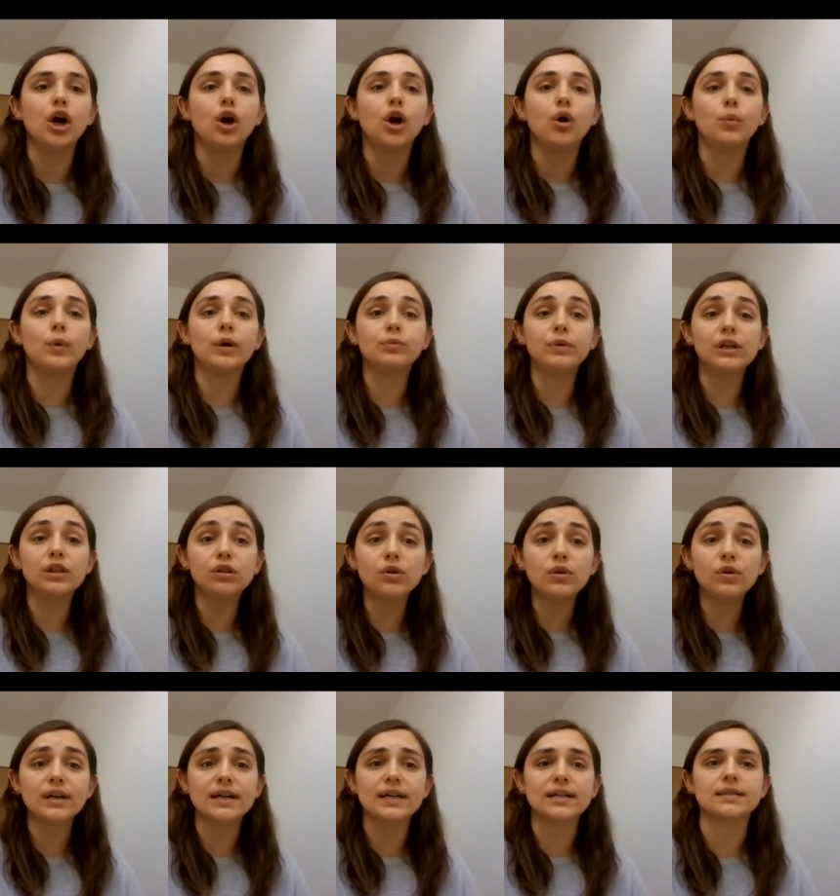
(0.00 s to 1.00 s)
When we
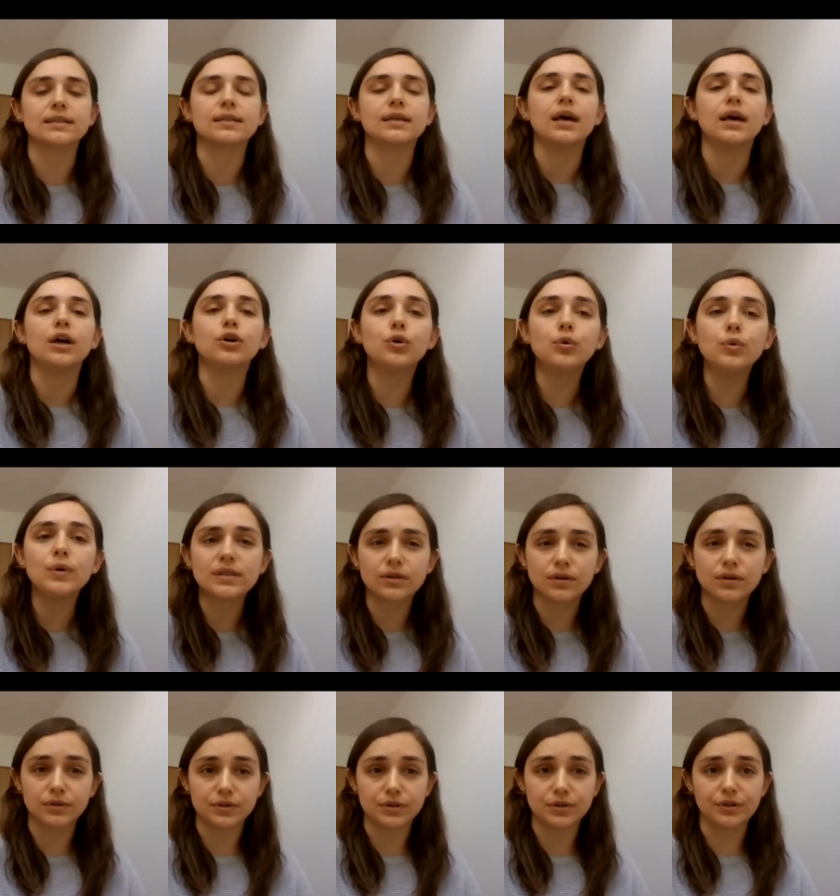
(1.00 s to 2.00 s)
look at who is
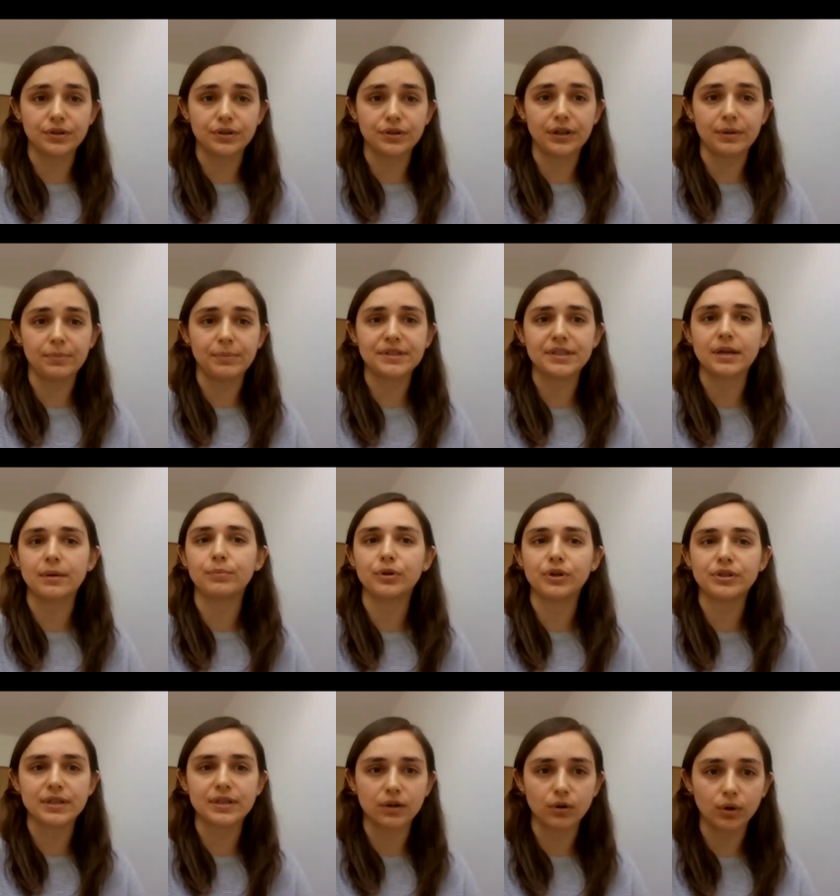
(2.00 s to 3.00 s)
considered a missing
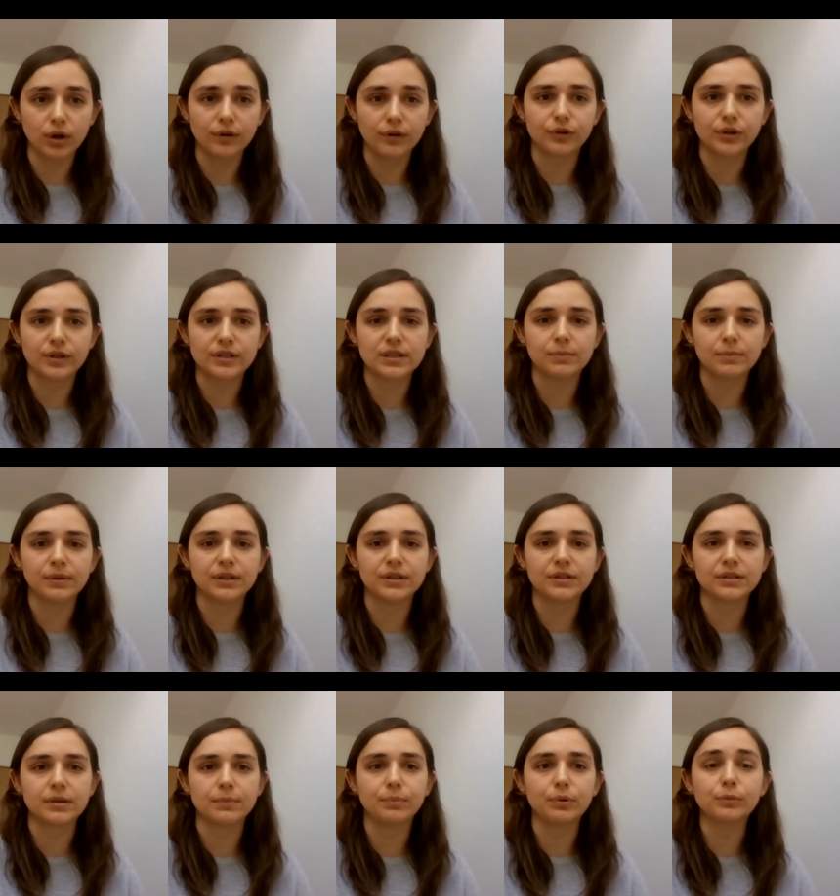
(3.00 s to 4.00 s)
person or a forcibly
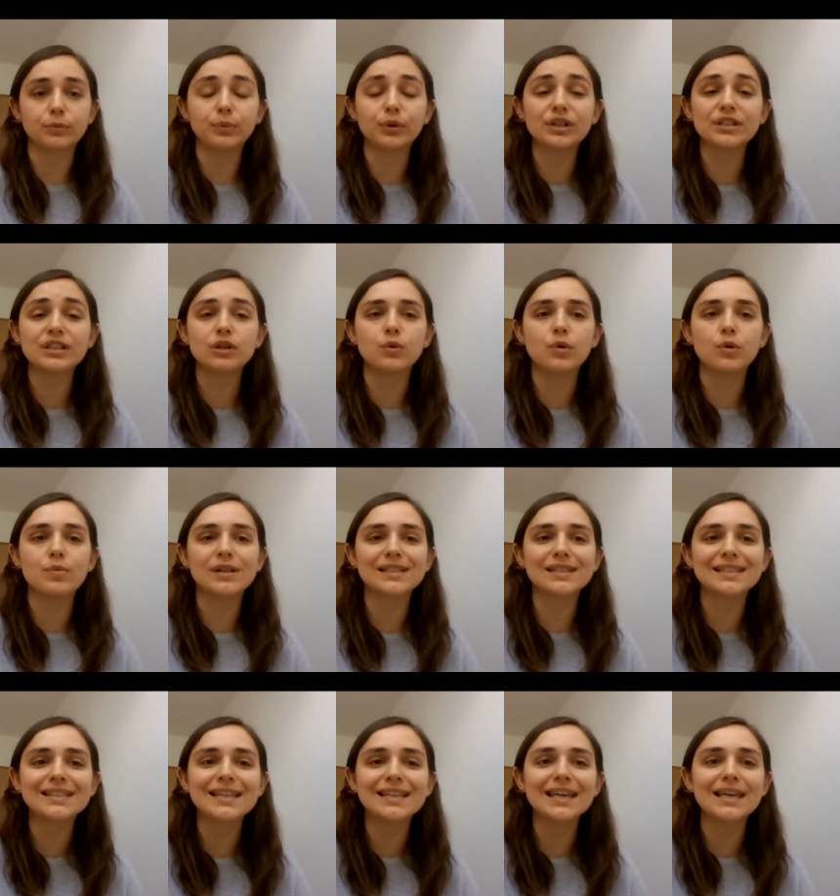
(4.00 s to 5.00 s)
disappeared person, we will
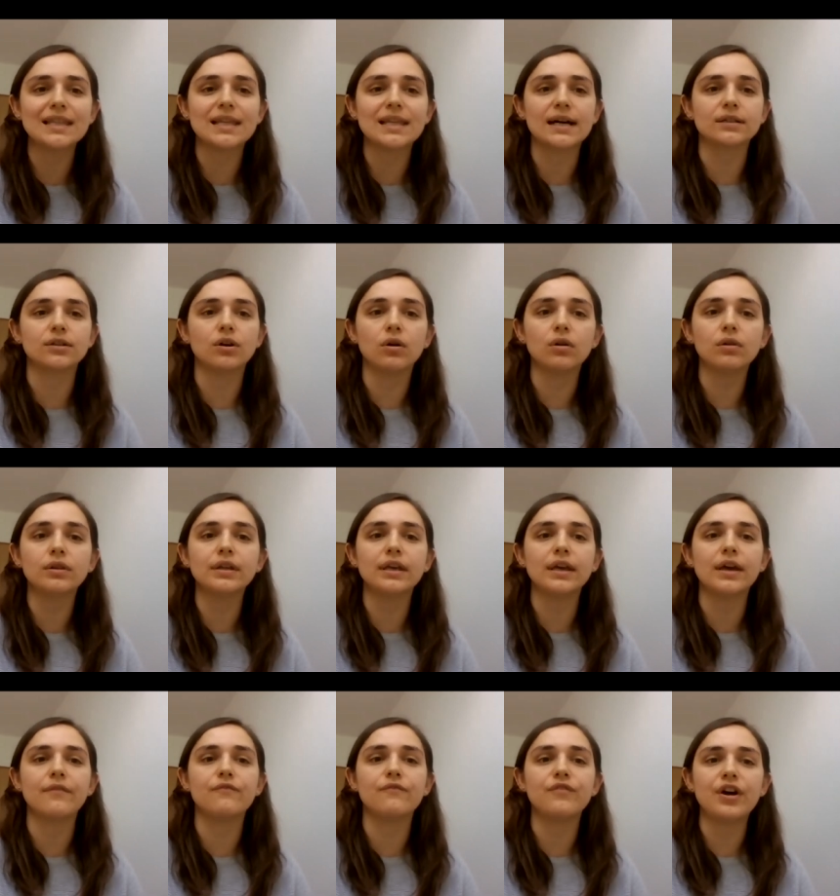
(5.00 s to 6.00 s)
see that only
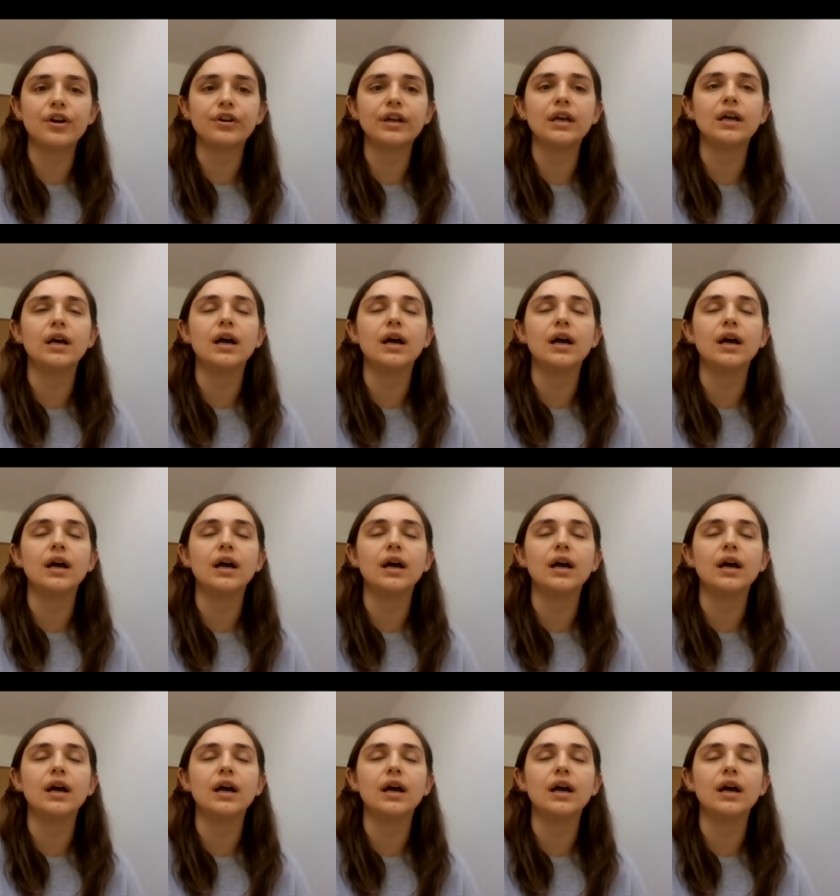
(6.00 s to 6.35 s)
a very